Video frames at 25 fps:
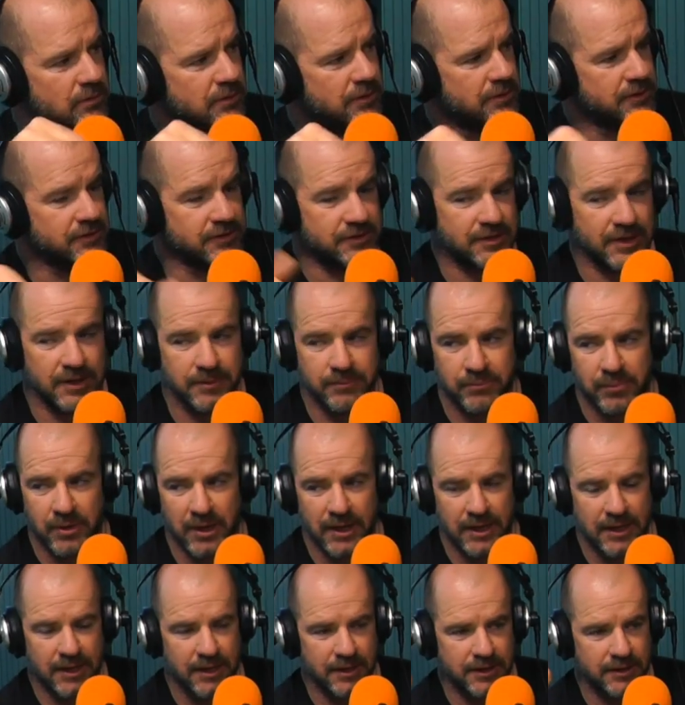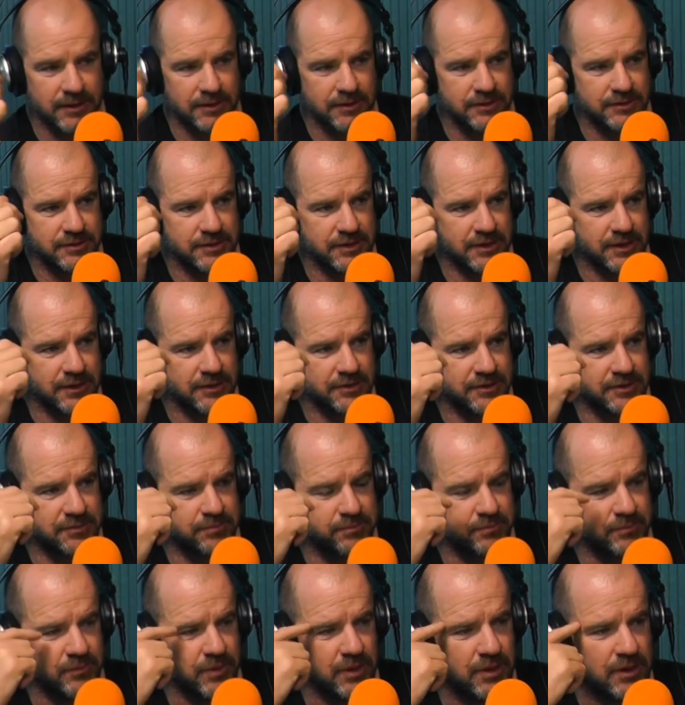you just had breaking news now just
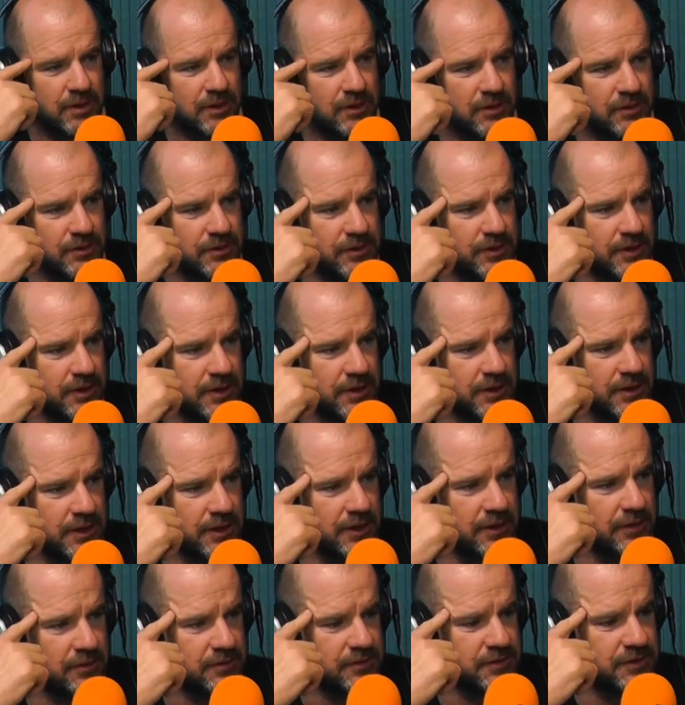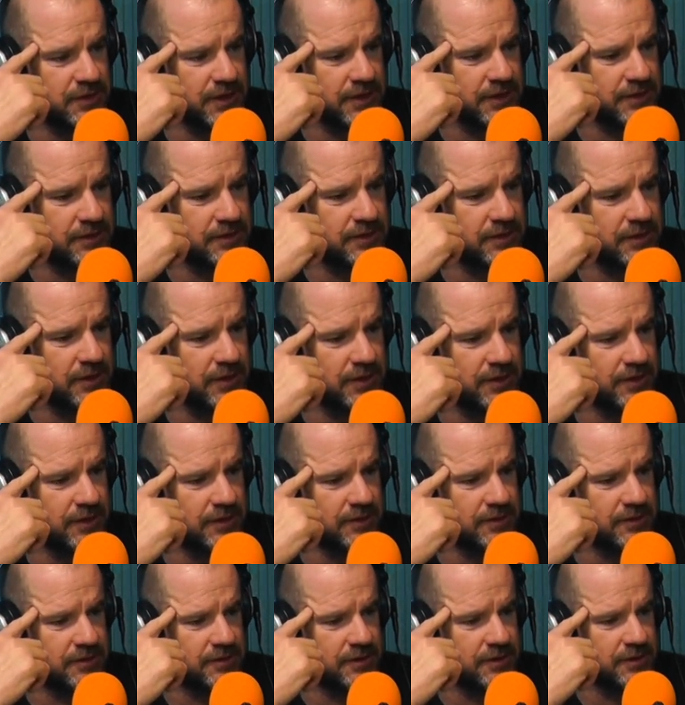on the Herald Sun site
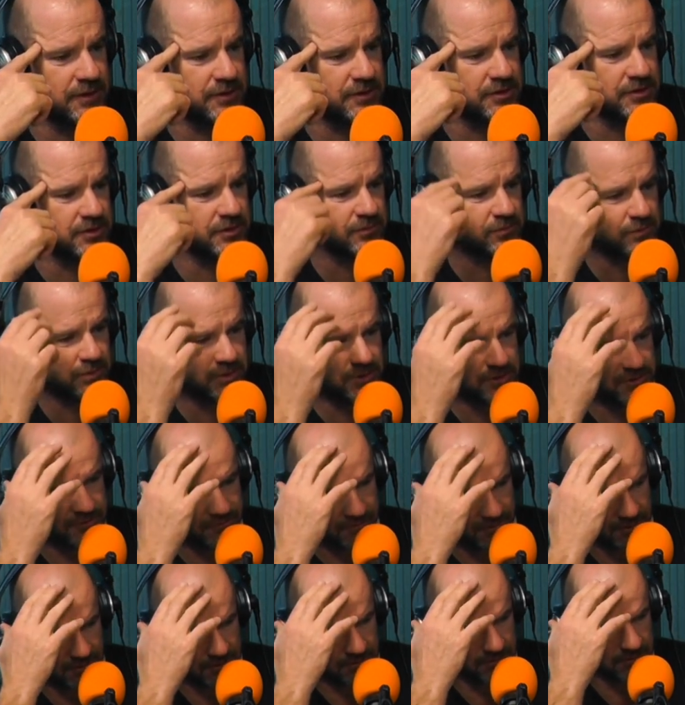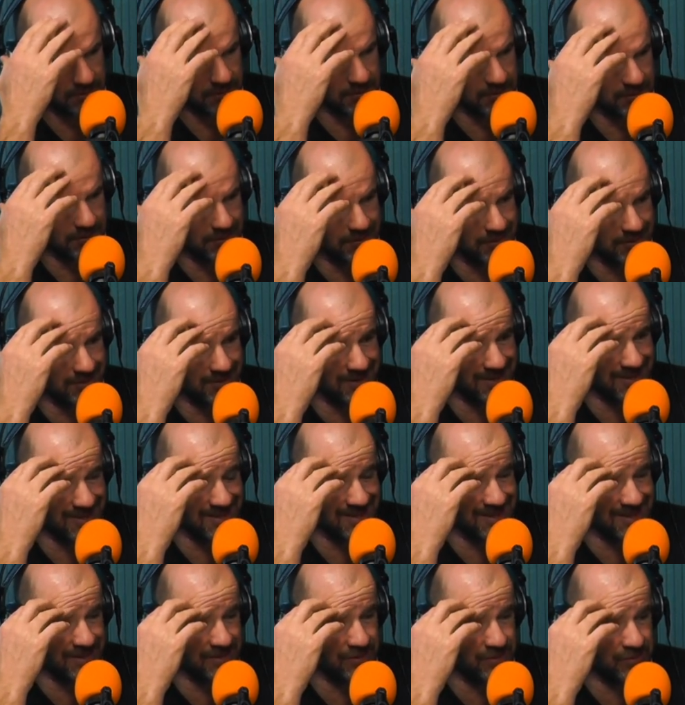that John Worsfold
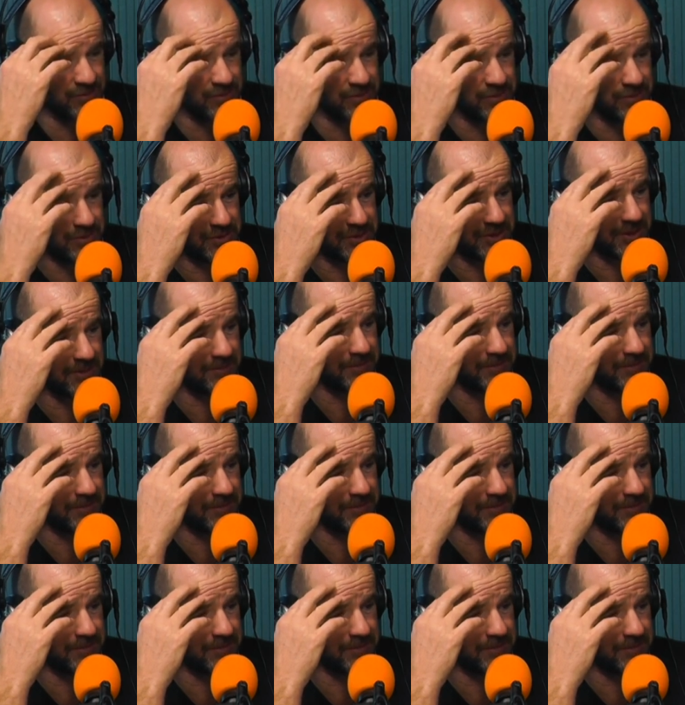will step